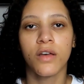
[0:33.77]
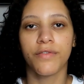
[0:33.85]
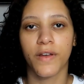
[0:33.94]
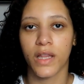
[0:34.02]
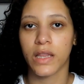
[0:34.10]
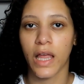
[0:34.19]

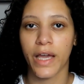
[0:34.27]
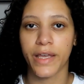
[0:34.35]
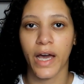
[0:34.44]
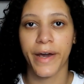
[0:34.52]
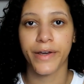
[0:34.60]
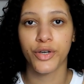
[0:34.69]
felt
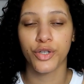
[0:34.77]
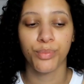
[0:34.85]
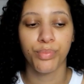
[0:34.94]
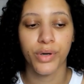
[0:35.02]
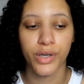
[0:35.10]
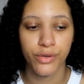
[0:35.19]
like I
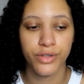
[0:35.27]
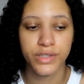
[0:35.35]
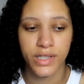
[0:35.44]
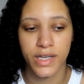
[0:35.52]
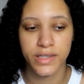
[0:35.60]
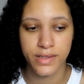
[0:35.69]
could
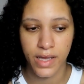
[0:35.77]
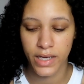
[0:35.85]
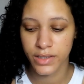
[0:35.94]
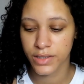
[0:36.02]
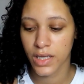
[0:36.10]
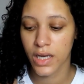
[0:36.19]
prioritize
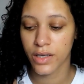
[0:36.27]
that.